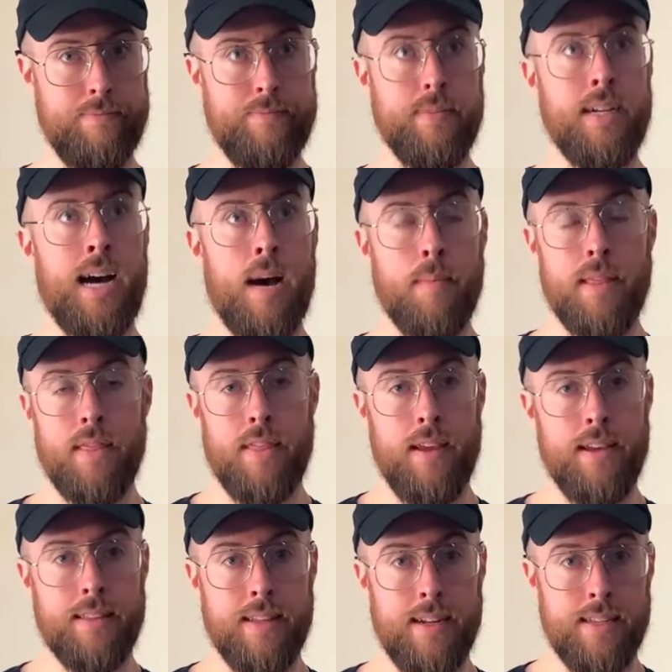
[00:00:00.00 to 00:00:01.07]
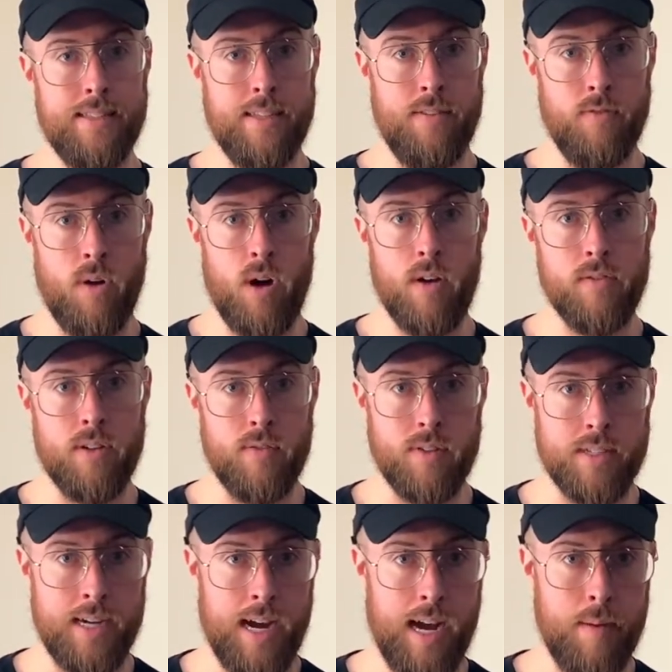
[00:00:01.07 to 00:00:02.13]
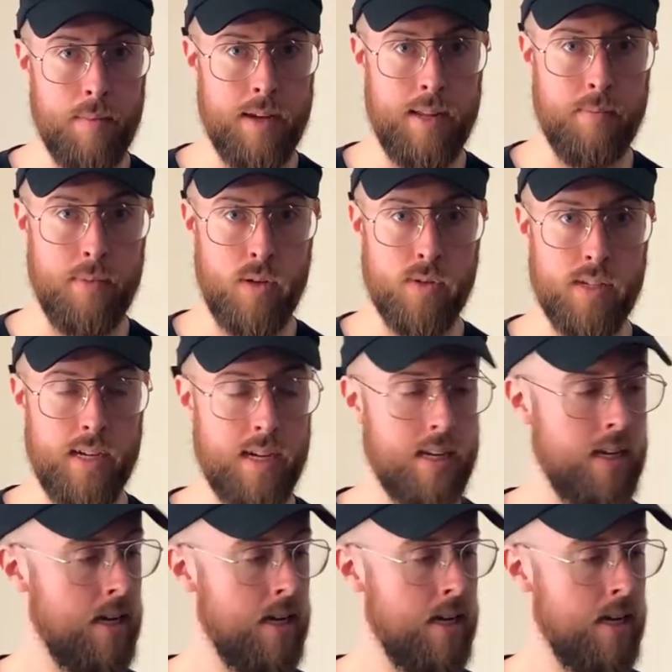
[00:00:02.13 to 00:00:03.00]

common thing that has evolved over time in music